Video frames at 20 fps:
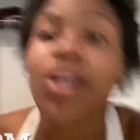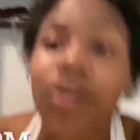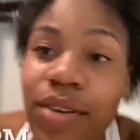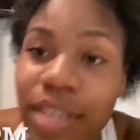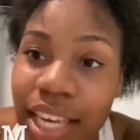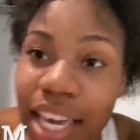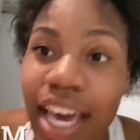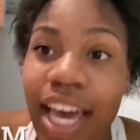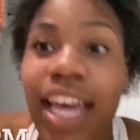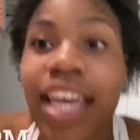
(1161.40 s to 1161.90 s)

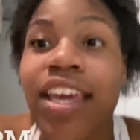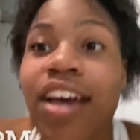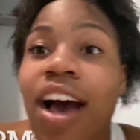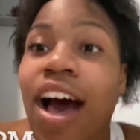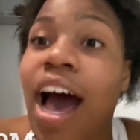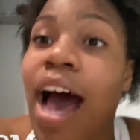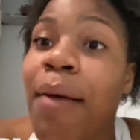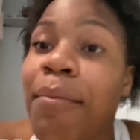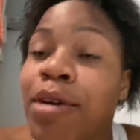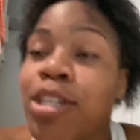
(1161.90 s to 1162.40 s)
yeah, y'all,
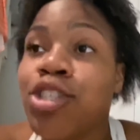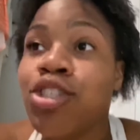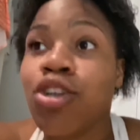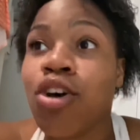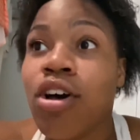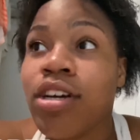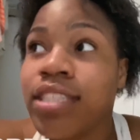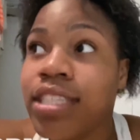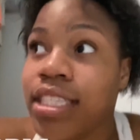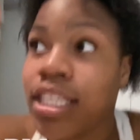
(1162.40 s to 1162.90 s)
I'm going to
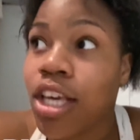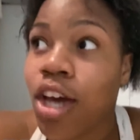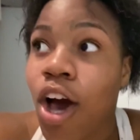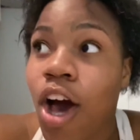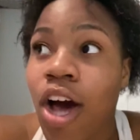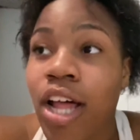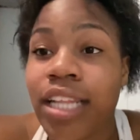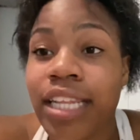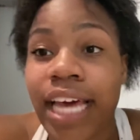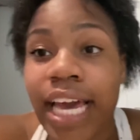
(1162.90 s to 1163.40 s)
talk to
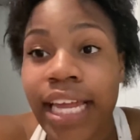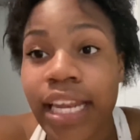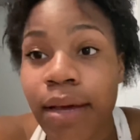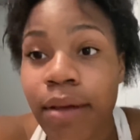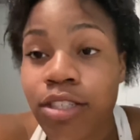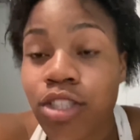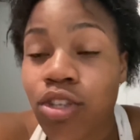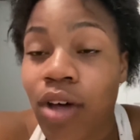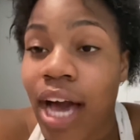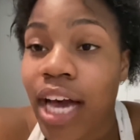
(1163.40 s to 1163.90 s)
y'all later
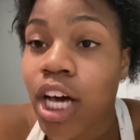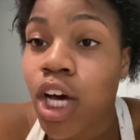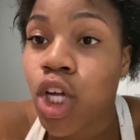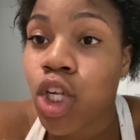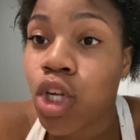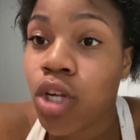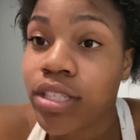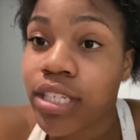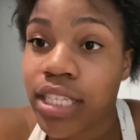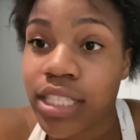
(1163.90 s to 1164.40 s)
so I can
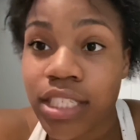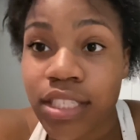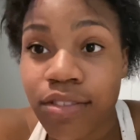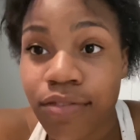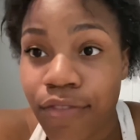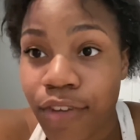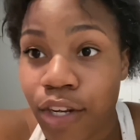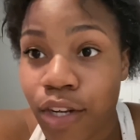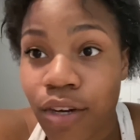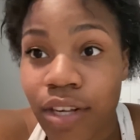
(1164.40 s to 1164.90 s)
close out this
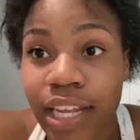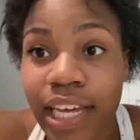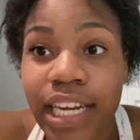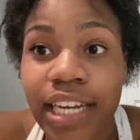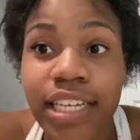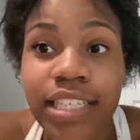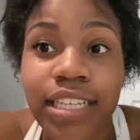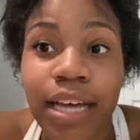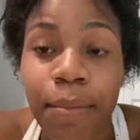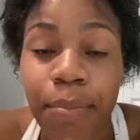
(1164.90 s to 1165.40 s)
video later
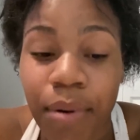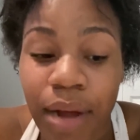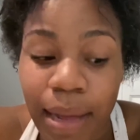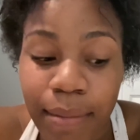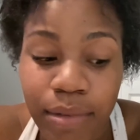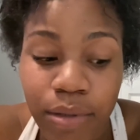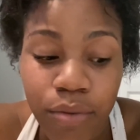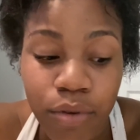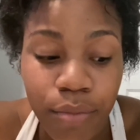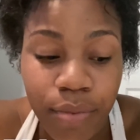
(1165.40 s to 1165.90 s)
because I
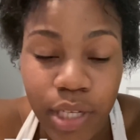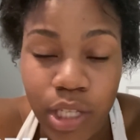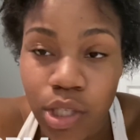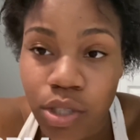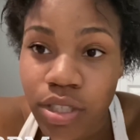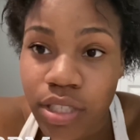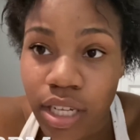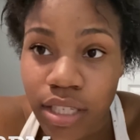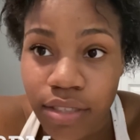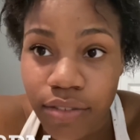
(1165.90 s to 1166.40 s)
probably will be
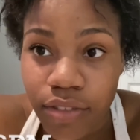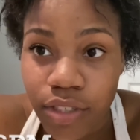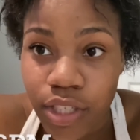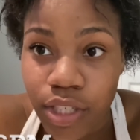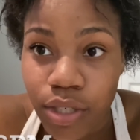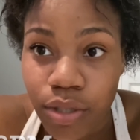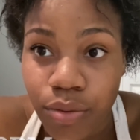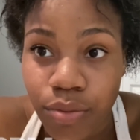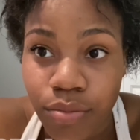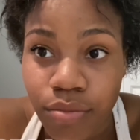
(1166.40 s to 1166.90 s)
closing out the
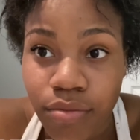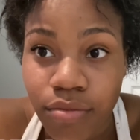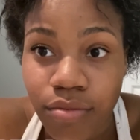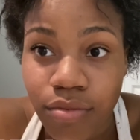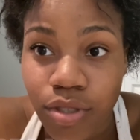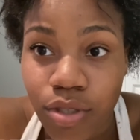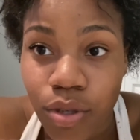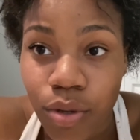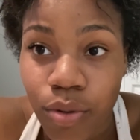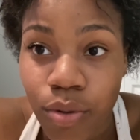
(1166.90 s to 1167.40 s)
video.
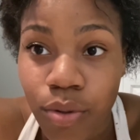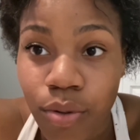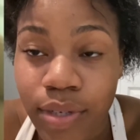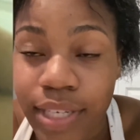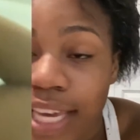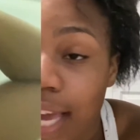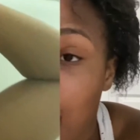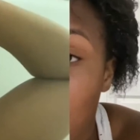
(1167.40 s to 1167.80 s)
So, hi